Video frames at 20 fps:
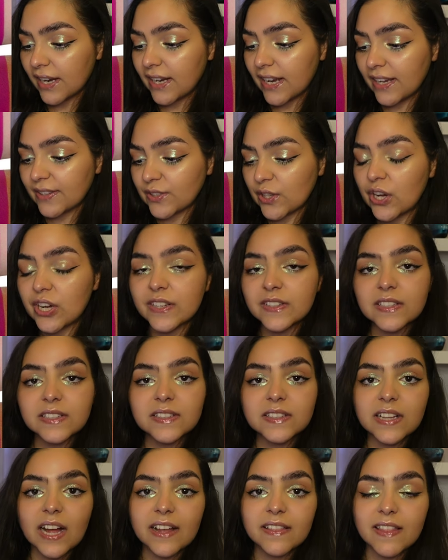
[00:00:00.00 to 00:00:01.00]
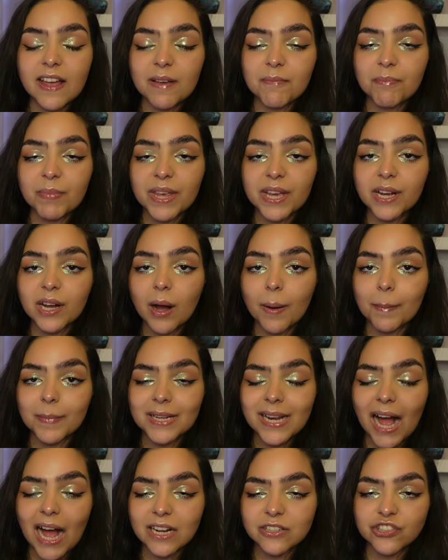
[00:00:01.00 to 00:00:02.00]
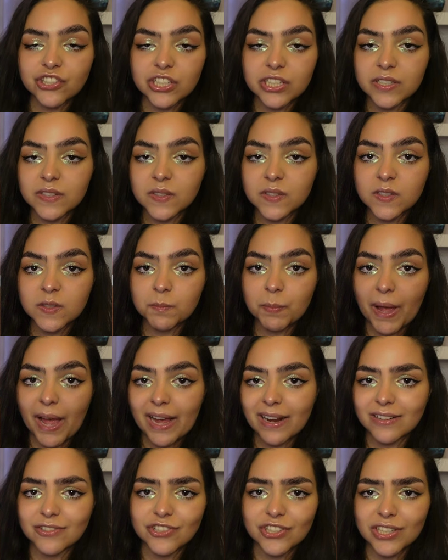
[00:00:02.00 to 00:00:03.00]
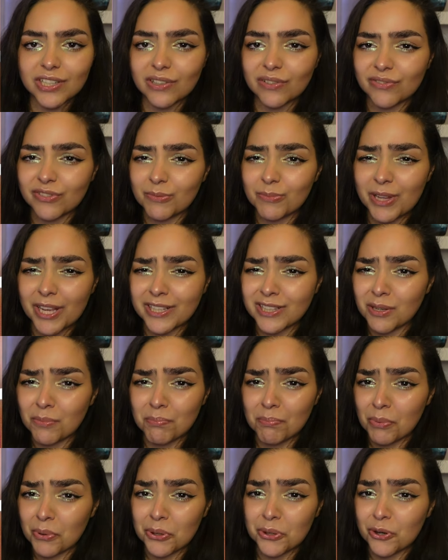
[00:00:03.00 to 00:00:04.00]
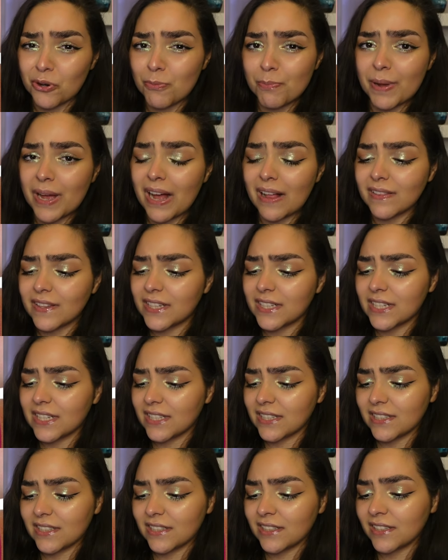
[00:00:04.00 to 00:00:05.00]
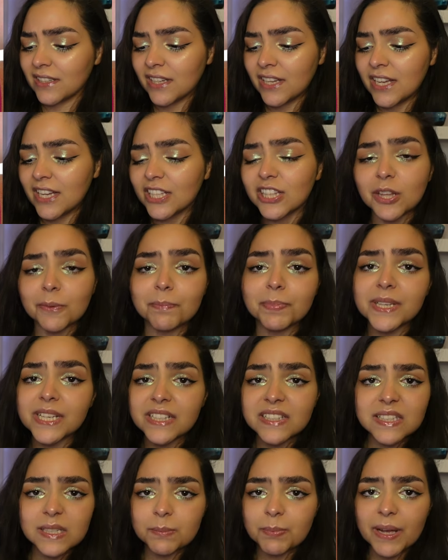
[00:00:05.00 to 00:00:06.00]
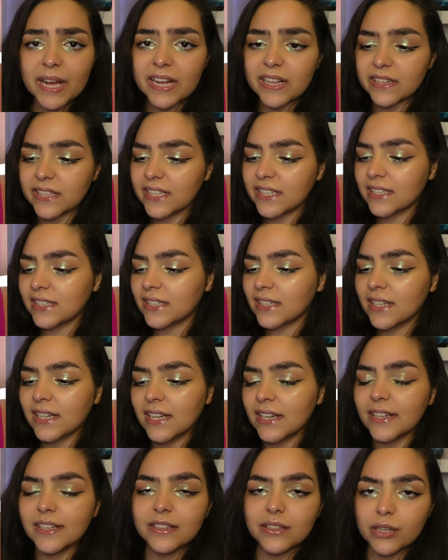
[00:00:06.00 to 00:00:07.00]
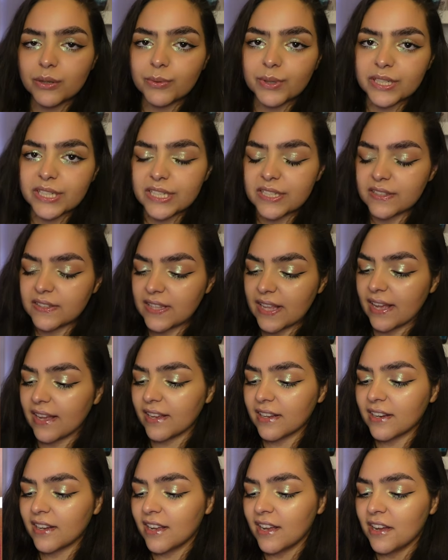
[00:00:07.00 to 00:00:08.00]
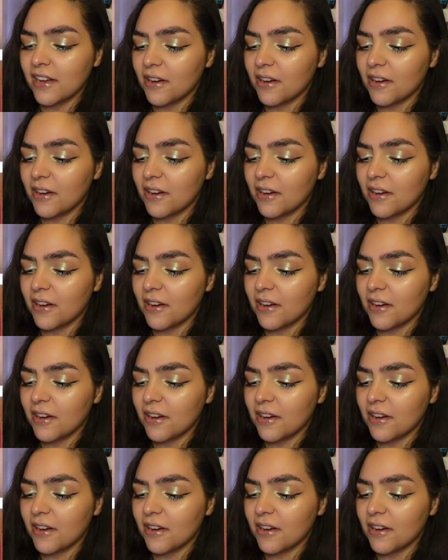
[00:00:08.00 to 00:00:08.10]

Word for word: As long as it's not that big obnoxious packaging from like the burger palette and the pizza palette, no one needs that.